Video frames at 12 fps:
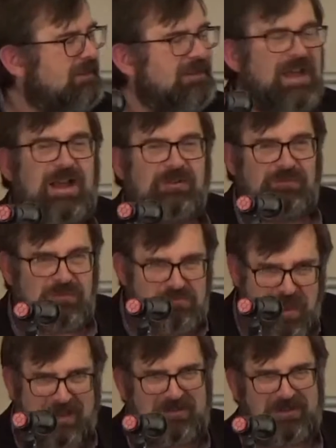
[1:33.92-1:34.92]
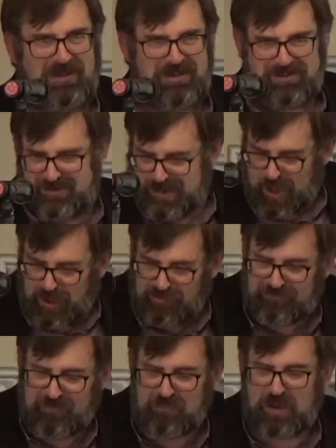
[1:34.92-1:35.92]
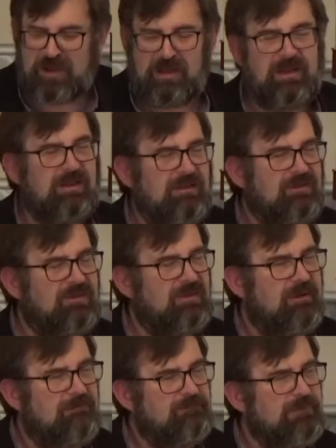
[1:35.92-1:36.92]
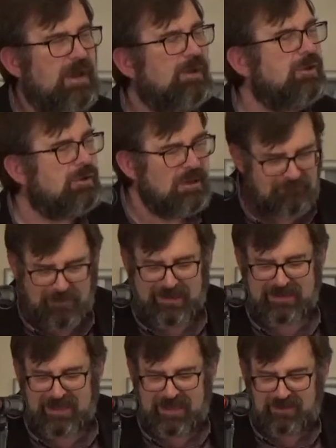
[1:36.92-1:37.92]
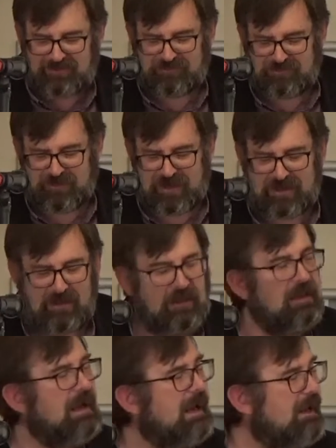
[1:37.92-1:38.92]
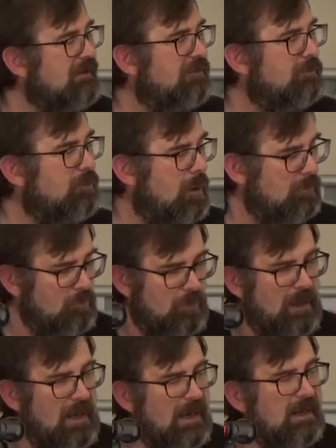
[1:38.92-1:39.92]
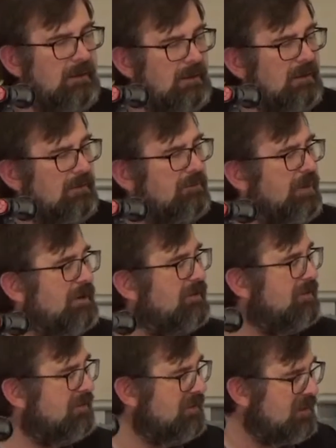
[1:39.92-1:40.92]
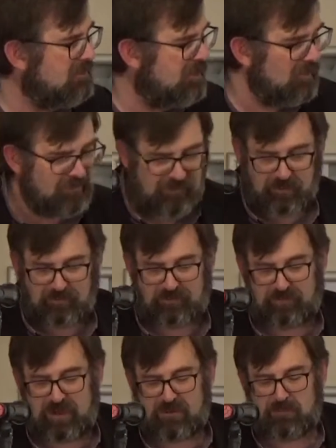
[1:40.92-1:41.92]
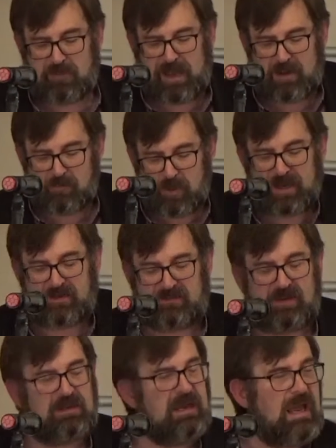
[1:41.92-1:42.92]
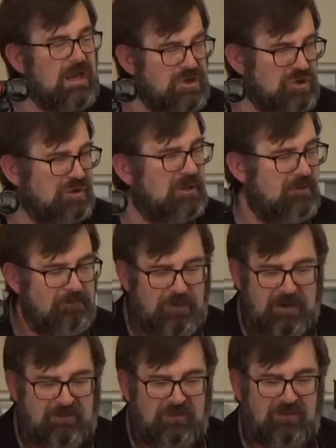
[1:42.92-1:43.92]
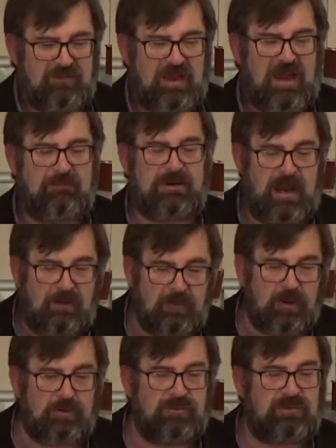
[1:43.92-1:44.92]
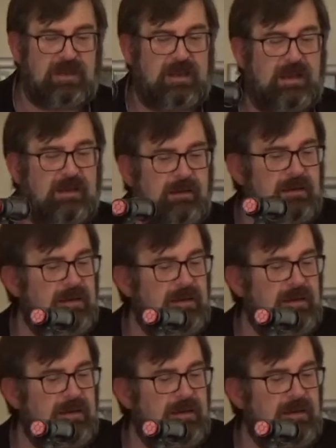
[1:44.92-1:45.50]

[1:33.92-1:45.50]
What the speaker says: Now, for better or for worse, looking back at history is one way, for instance in this country, where we as a nation at the present time, in our own day,